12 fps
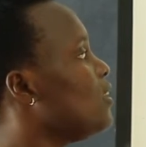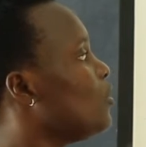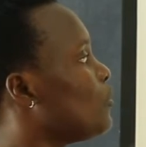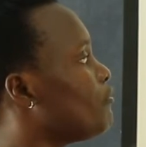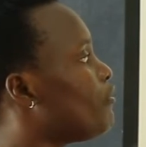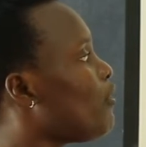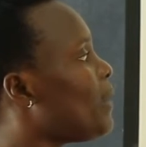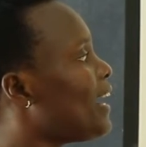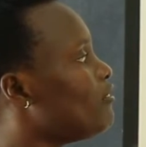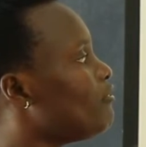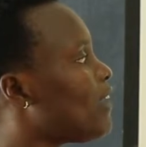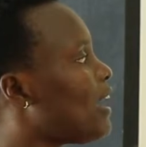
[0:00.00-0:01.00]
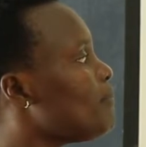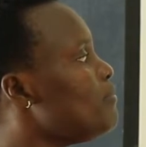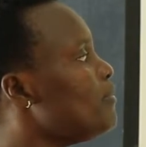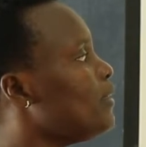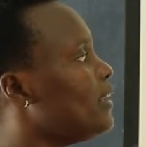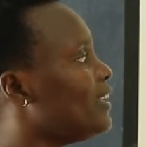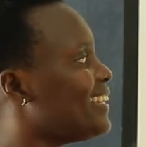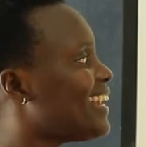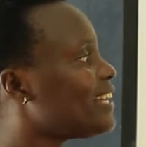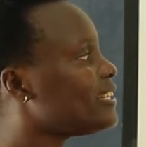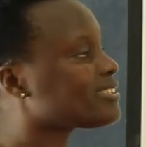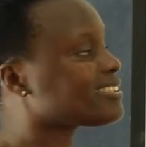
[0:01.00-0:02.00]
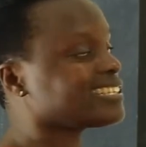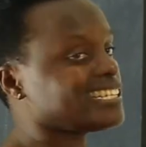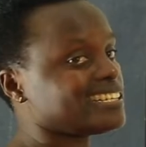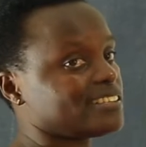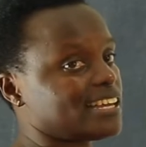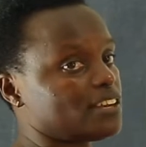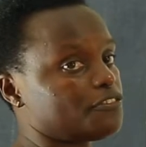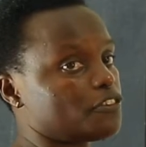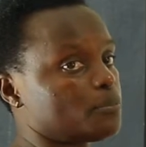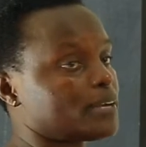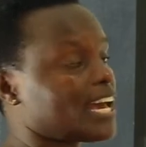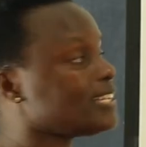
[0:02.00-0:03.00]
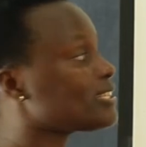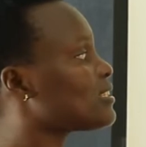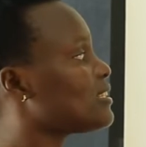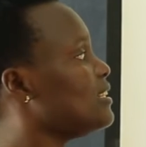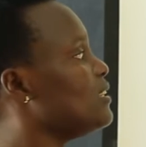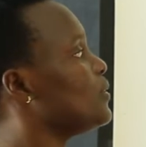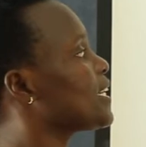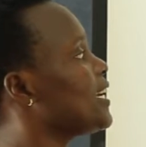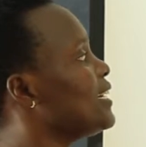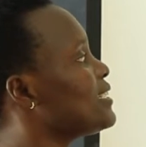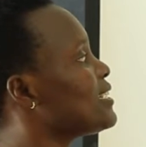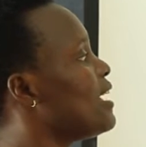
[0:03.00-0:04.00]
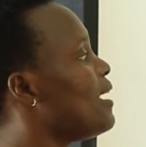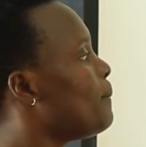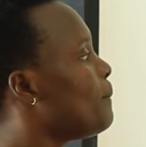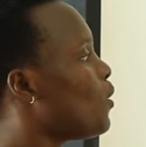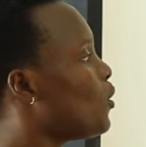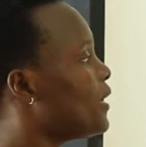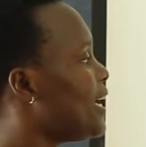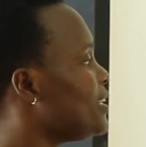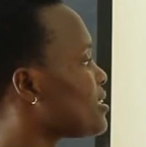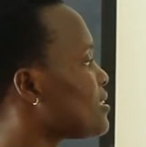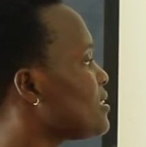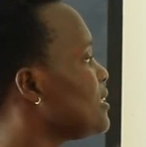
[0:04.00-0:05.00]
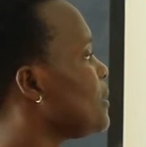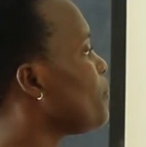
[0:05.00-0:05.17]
We form adverb nicely. Then from nicely, we get more nicely.